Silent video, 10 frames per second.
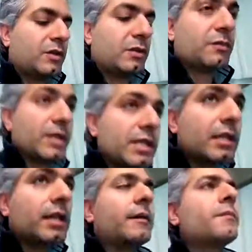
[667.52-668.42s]
using
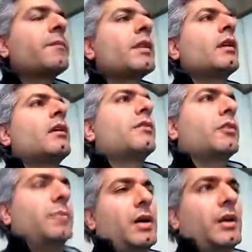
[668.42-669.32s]
recently for
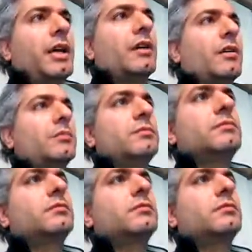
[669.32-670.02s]
about a year,